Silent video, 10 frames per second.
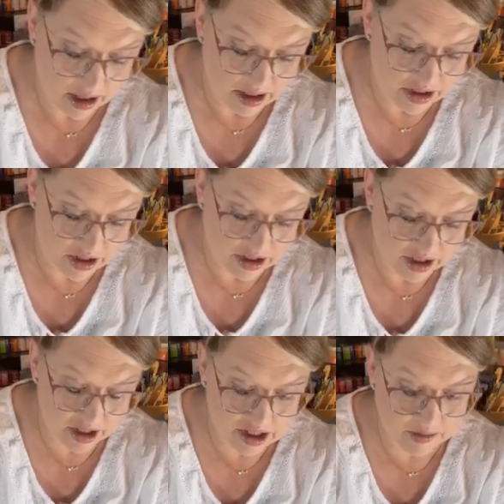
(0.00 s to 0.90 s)
And it's
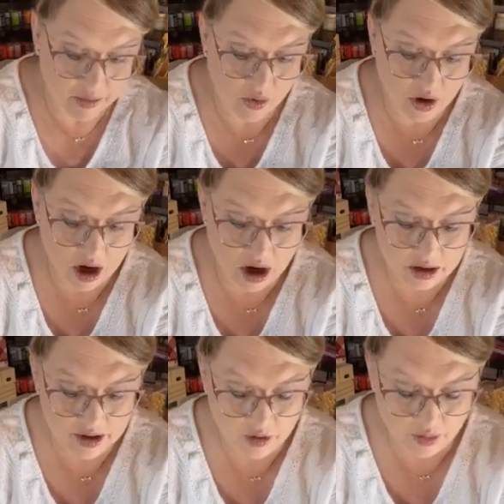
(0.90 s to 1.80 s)
just going to support
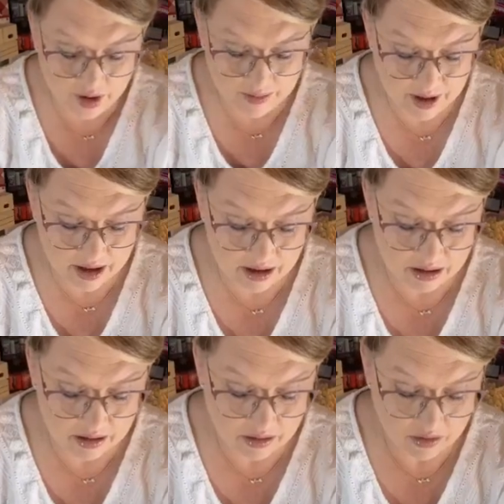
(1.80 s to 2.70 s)
our little
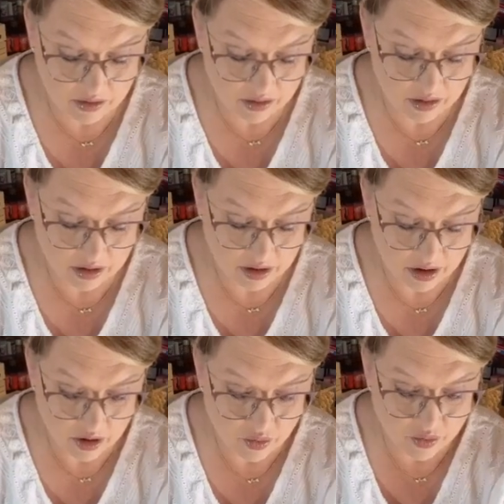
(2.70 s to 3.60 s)
ribbon
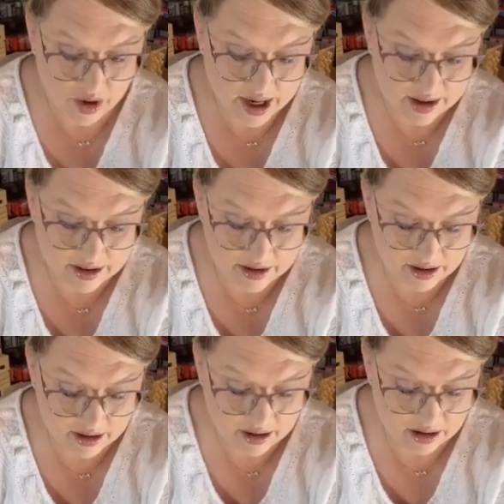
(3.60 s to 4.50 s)
wreath.